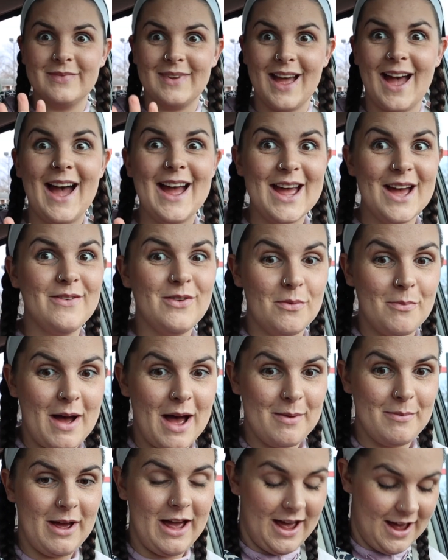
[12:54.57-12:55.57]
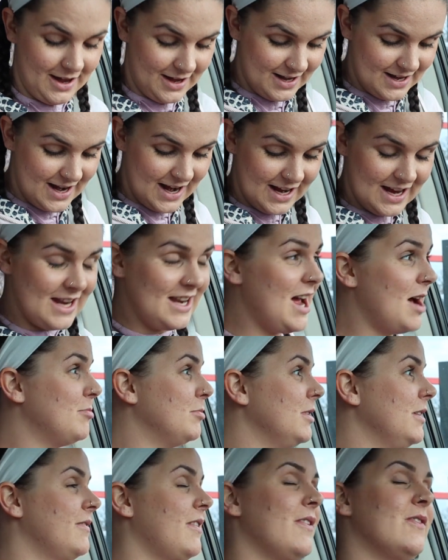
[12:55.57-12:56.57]
I have a mom hack, and I cannot
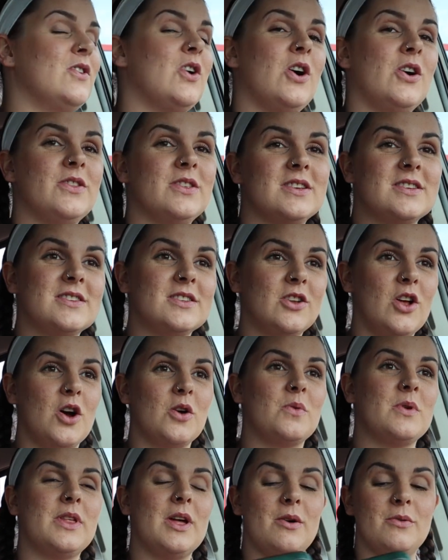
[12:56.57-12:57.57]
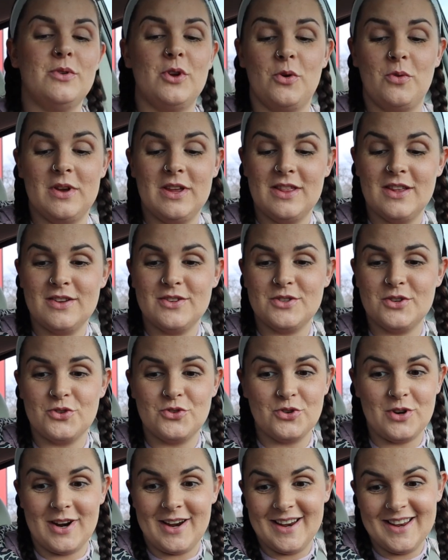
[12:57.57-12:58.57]
believe I've gone this long without knowing this or
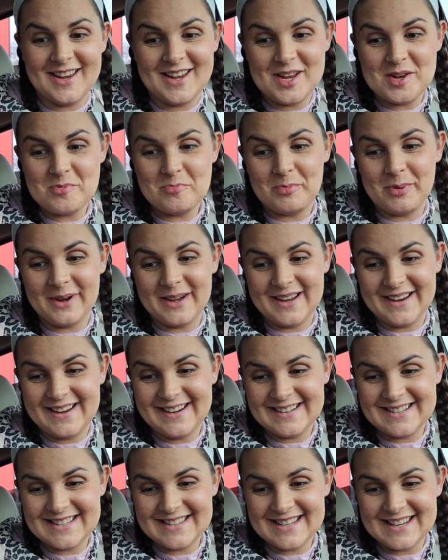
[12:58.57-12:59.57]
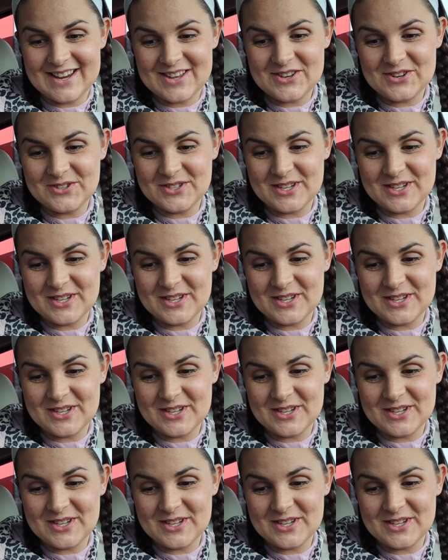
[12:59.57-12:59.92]
trying it, but the other